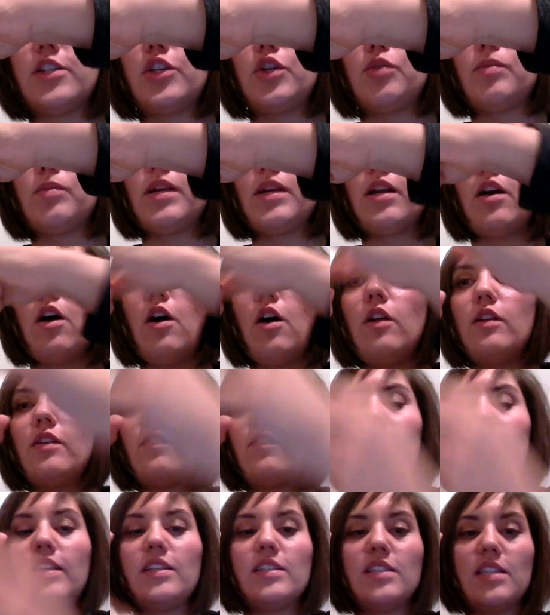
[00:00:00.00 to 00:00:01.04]
human. All
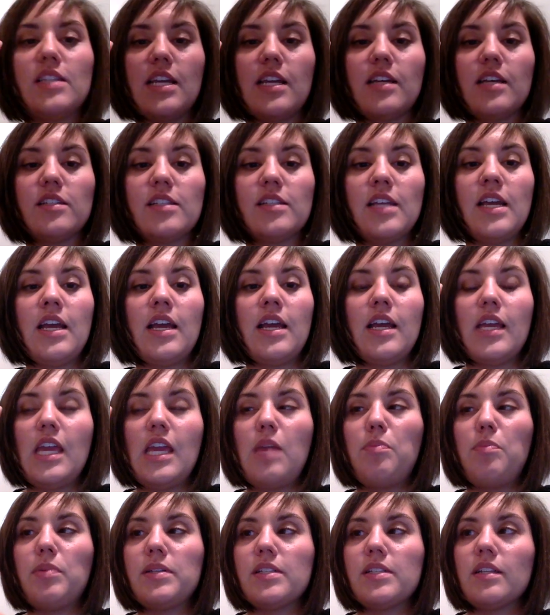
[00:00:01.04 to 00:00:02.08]
of these things
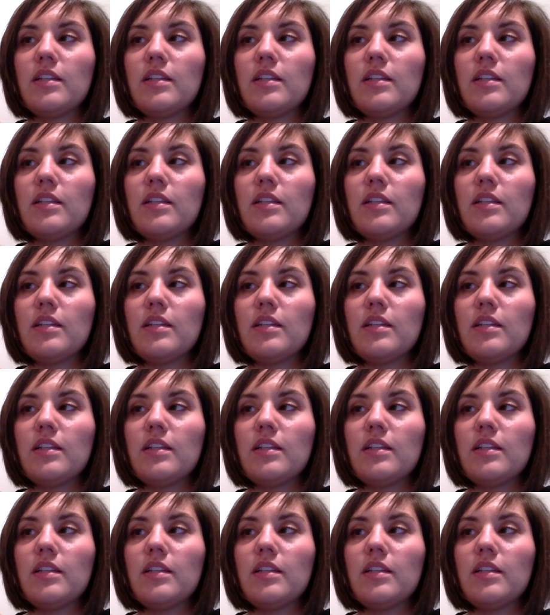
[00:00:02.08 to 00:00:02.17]
keep us